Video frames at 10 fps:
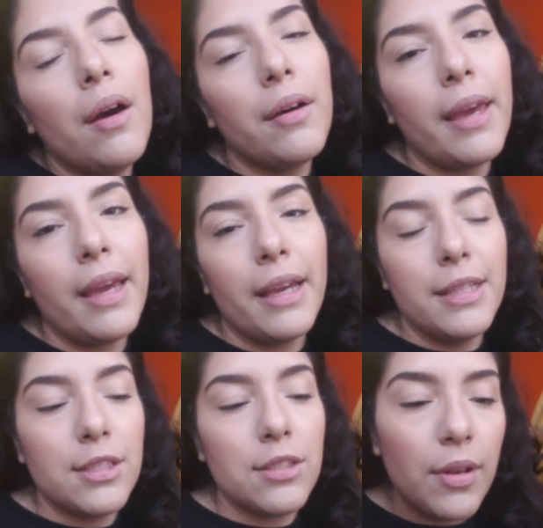Okay
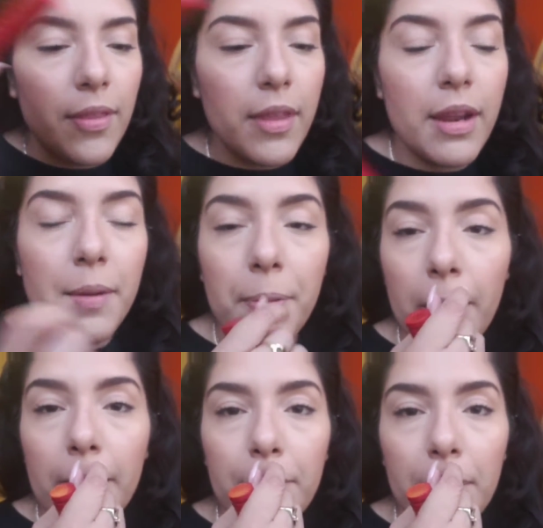guys, so now that I
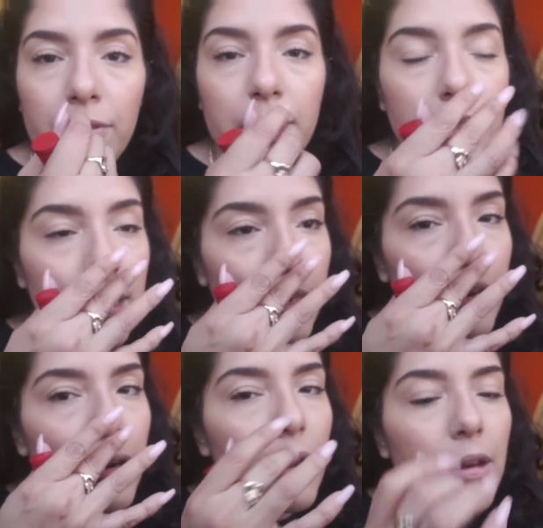applied my first
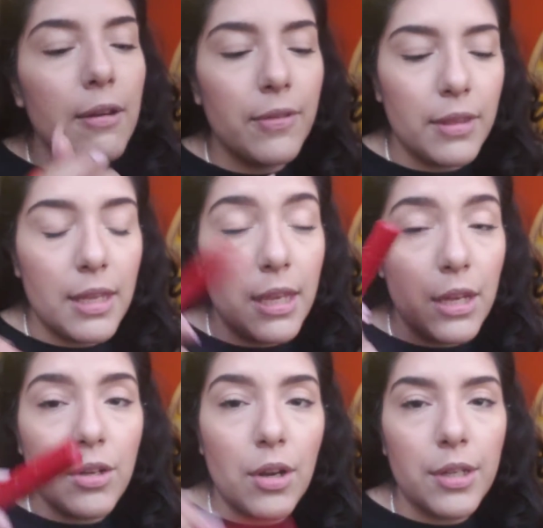layer of the
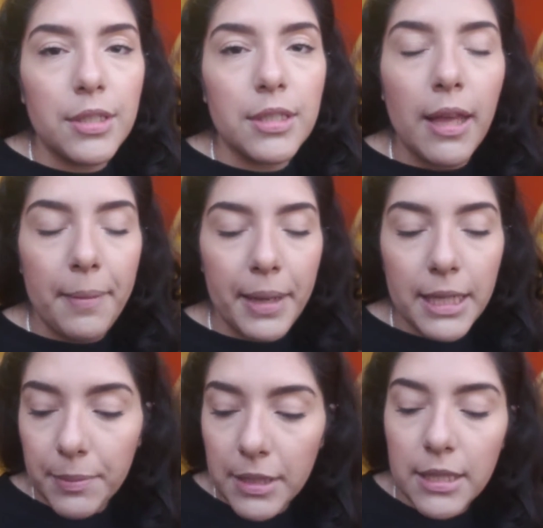Nars
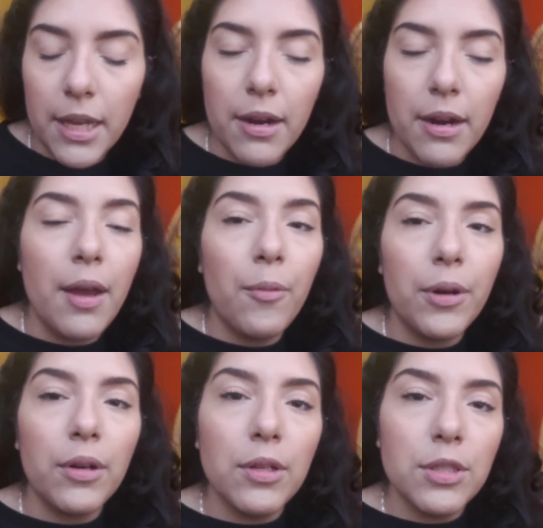Climax Mascara, I
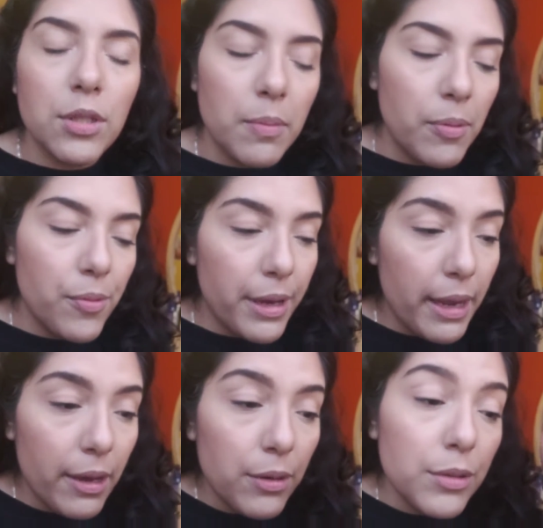want to also point
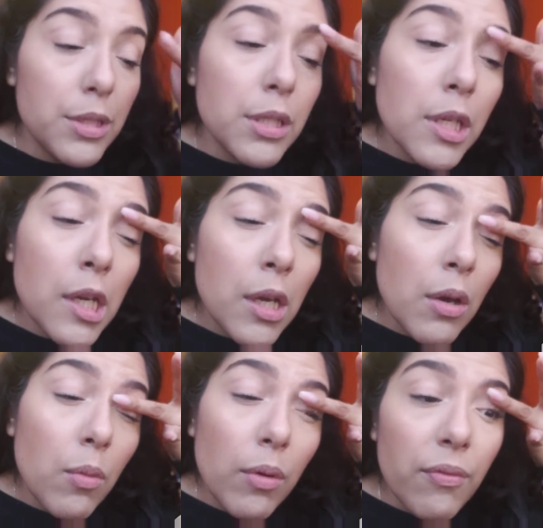out
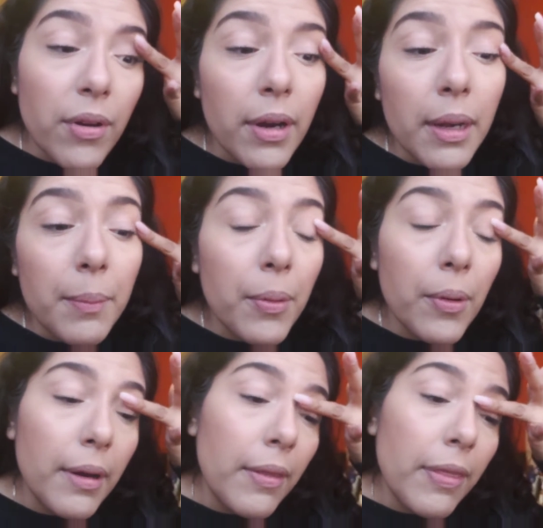one very
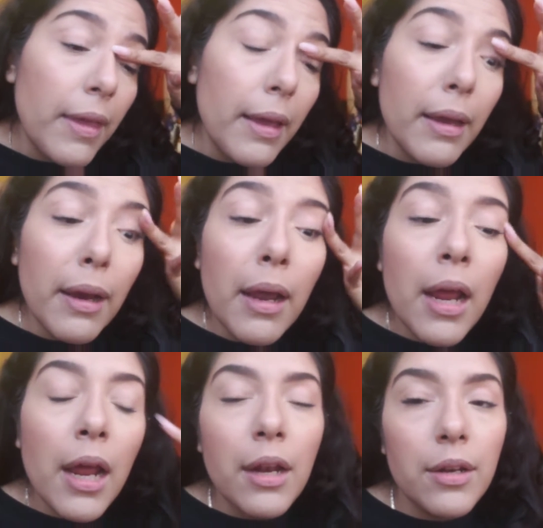important thing.
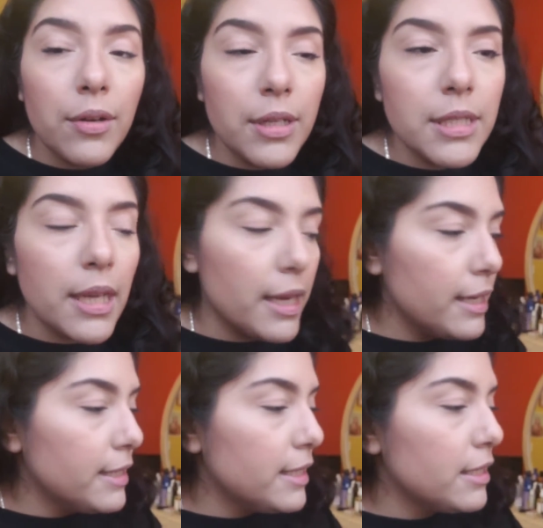Notice
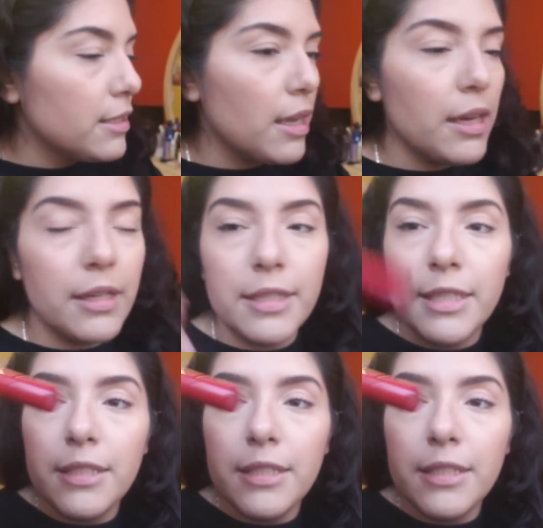I did not